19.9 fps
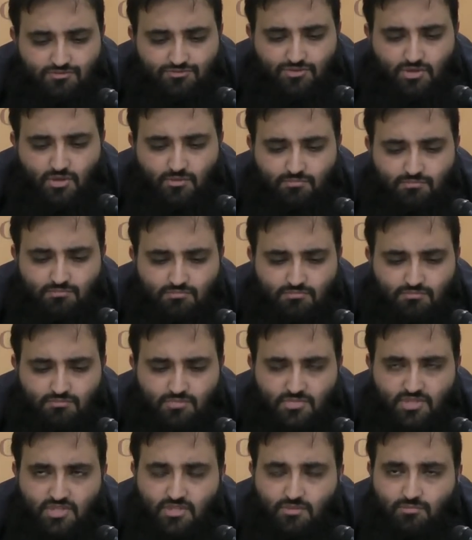from
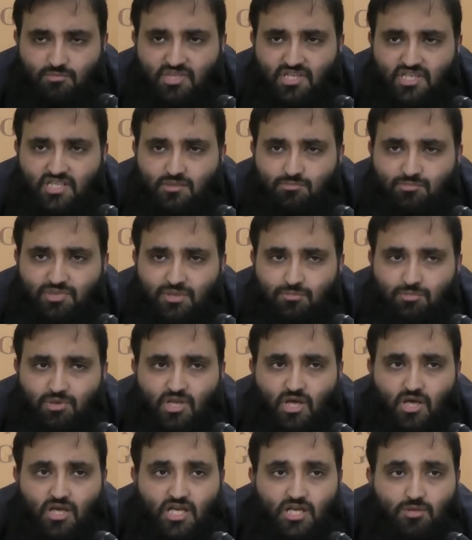the minute the
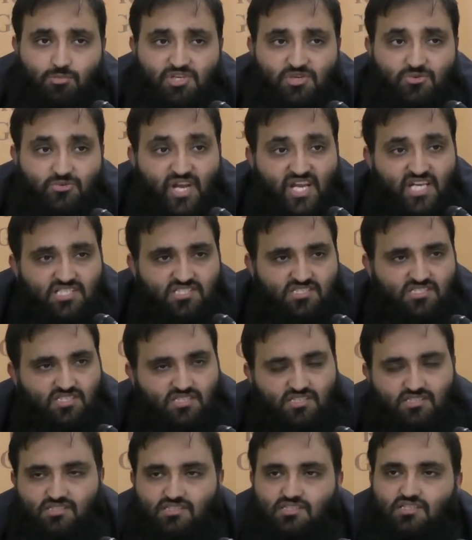people are going to be raised
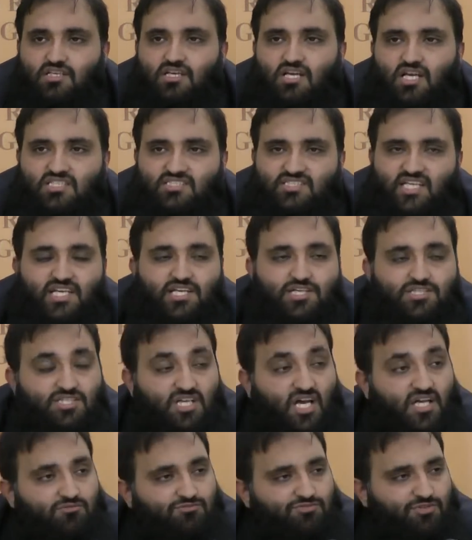a second
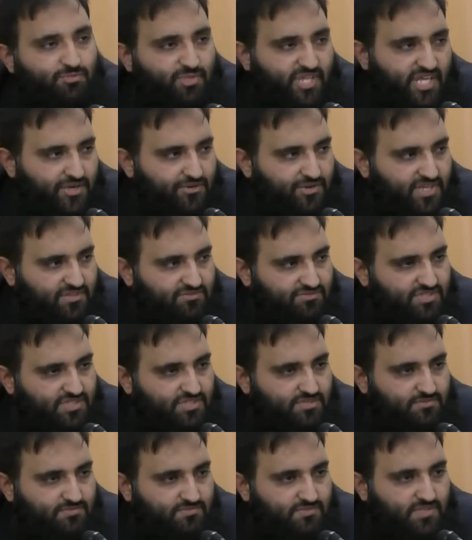time from their graves,
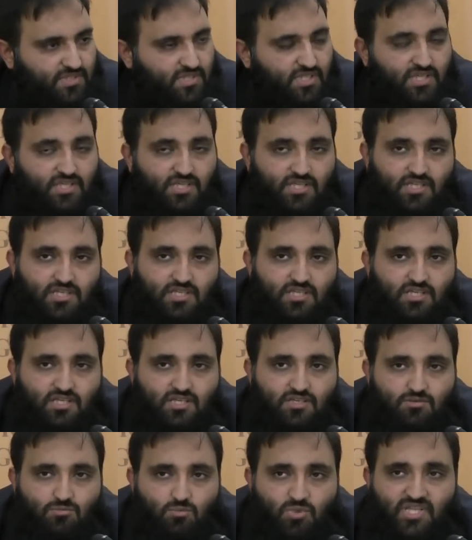
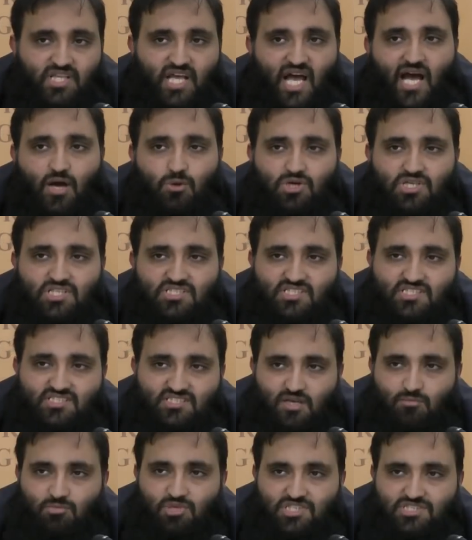when the hour is
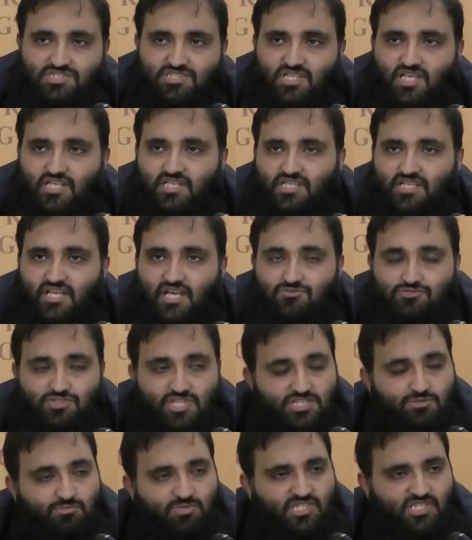established and the Day of
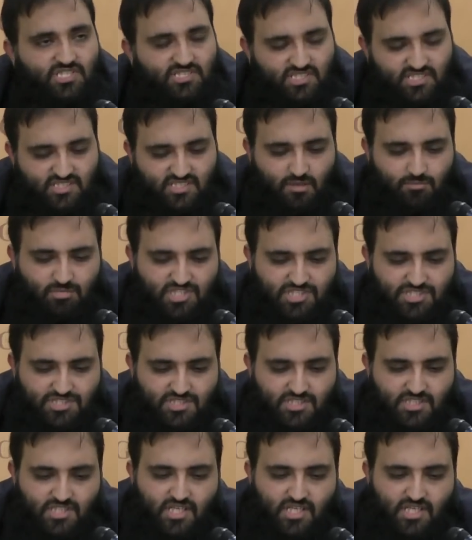Judgment is established,